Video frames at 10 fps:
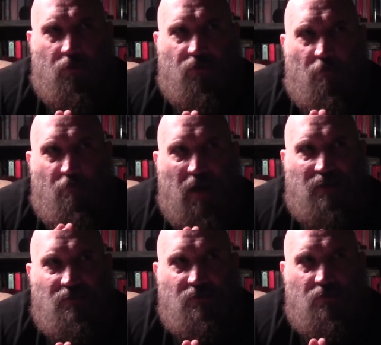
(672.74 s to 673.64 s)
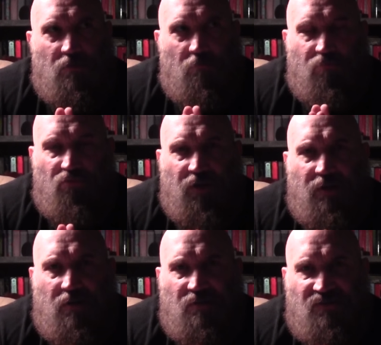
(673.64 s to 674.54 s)
the best
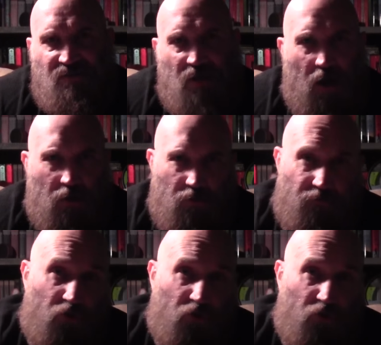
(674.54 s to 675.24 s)
breeding stock